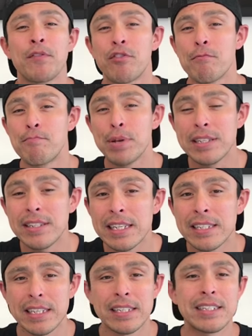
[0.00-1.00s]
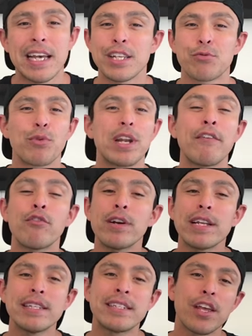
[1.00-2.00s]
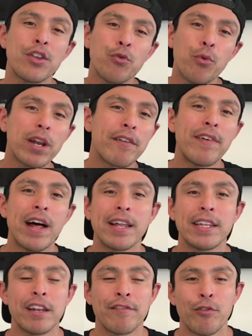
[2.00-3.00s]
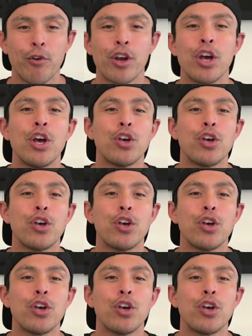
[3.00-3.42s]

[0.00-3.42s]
for business success, whatever it is that you want to validate it for,